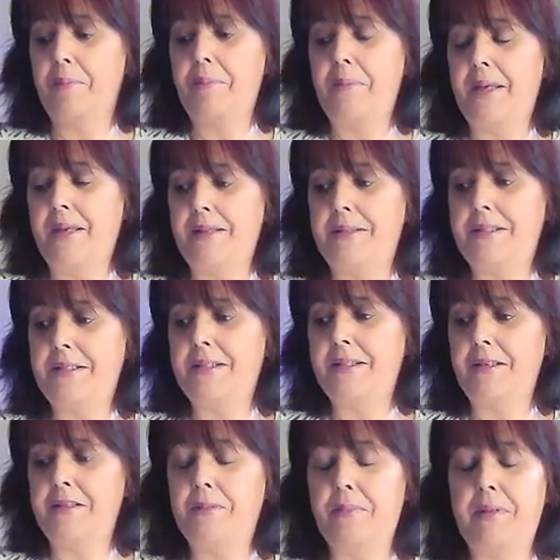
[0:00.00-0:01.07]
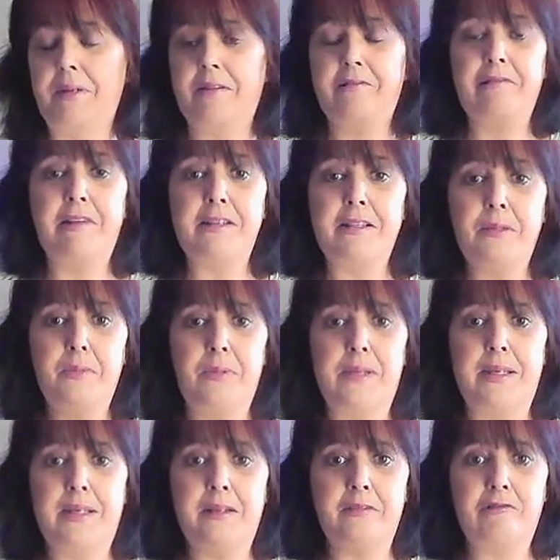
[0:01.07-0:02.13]
but it's been a crazy
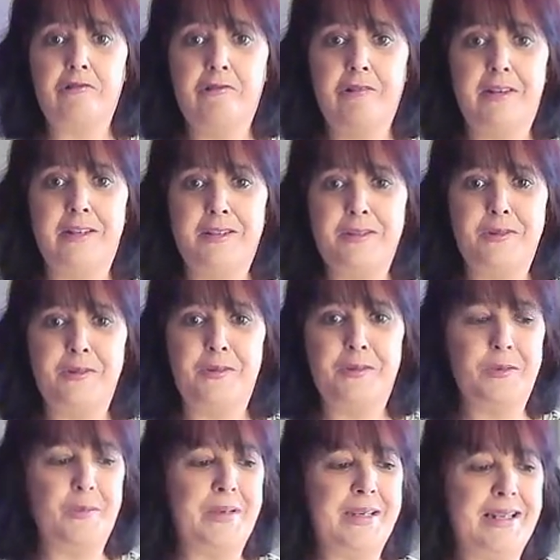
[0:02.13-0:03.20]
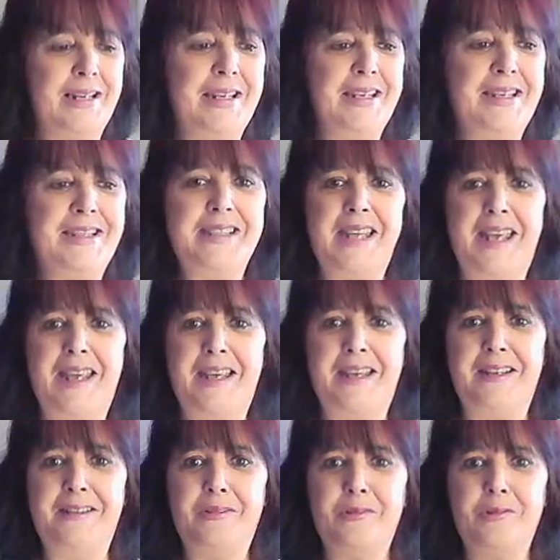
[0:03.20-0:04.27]
week trying to do the weeklies
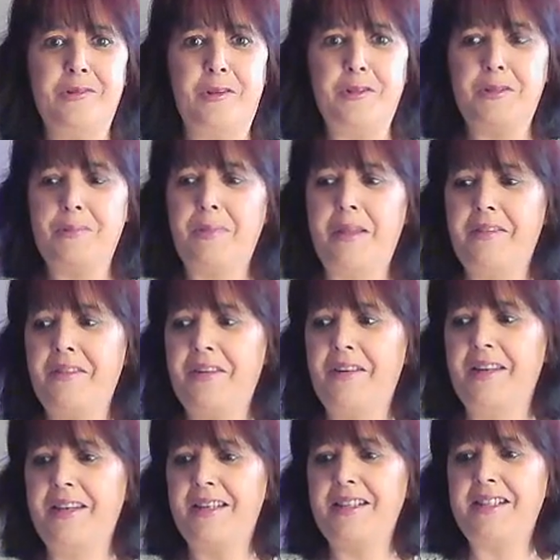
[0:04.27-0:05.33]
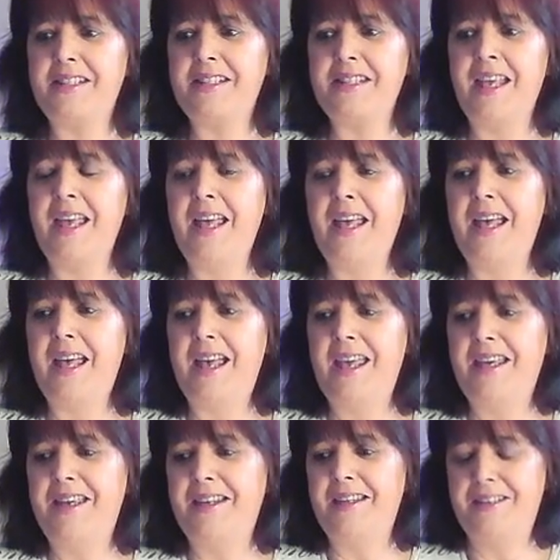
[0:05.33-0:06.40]
and all those monthlies,
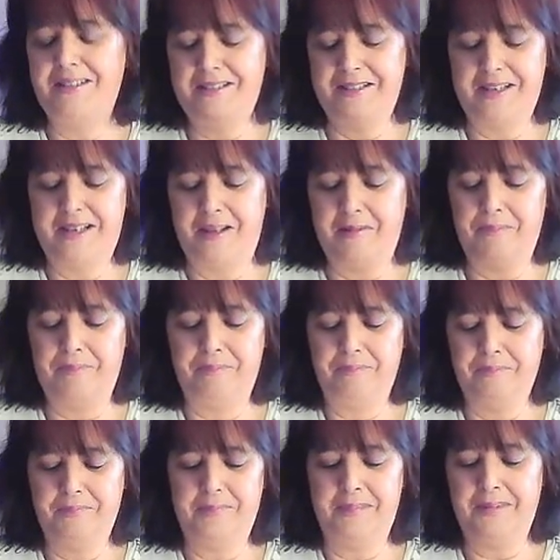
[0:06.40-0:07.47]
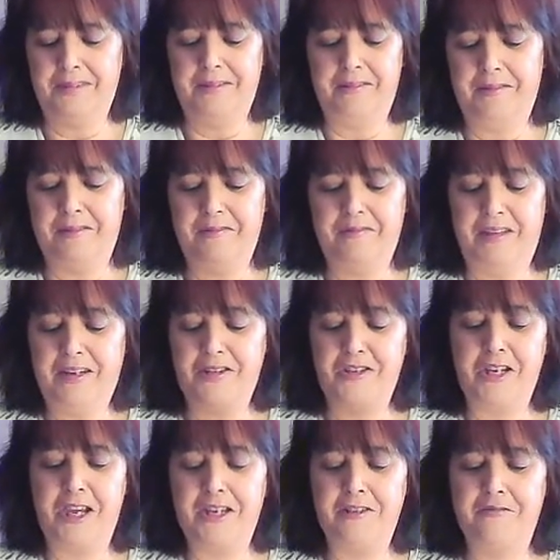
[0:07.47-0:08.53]
and had a
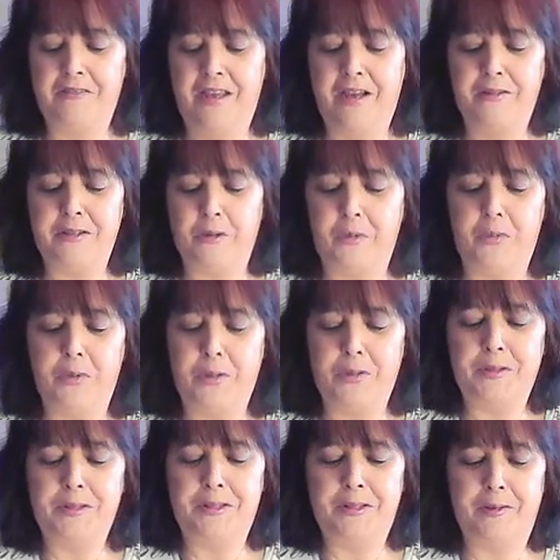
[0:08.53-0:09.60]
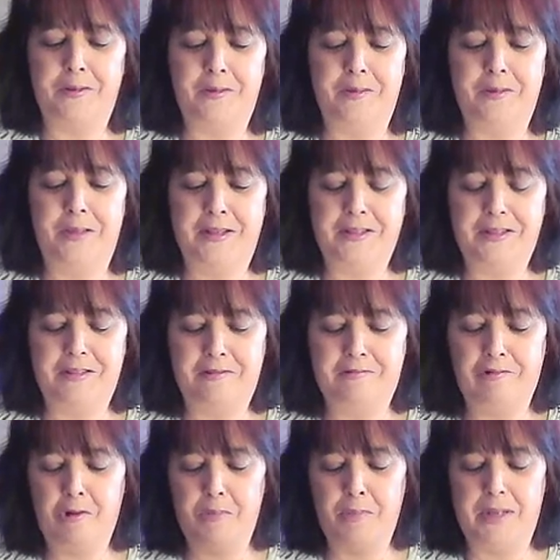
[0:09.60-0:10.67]
change of hours at work, so that's
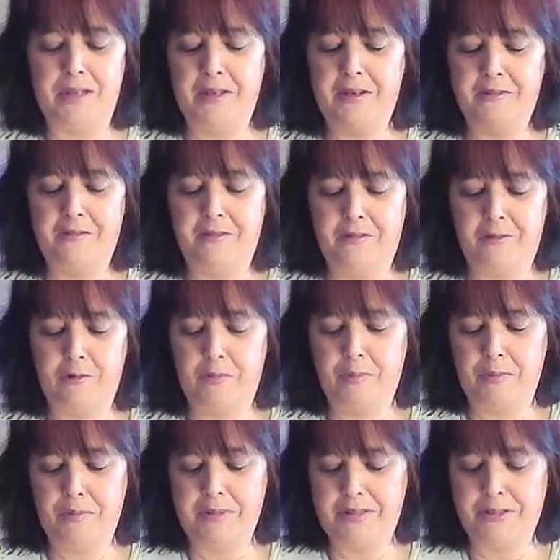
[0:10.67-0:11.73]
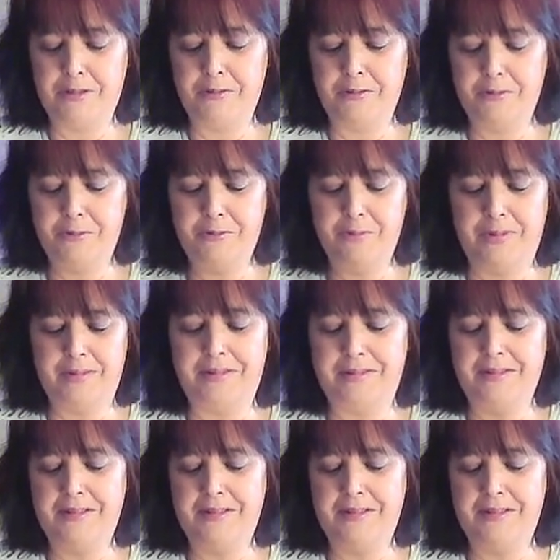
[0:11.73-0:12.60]
thrown me out of the loop a bit too, and